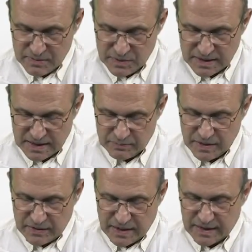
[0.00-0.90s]
but let
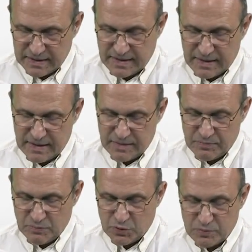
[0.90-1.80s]
me write here
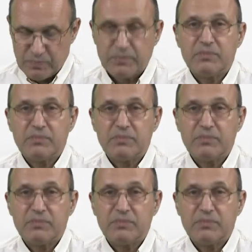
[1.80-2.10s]
more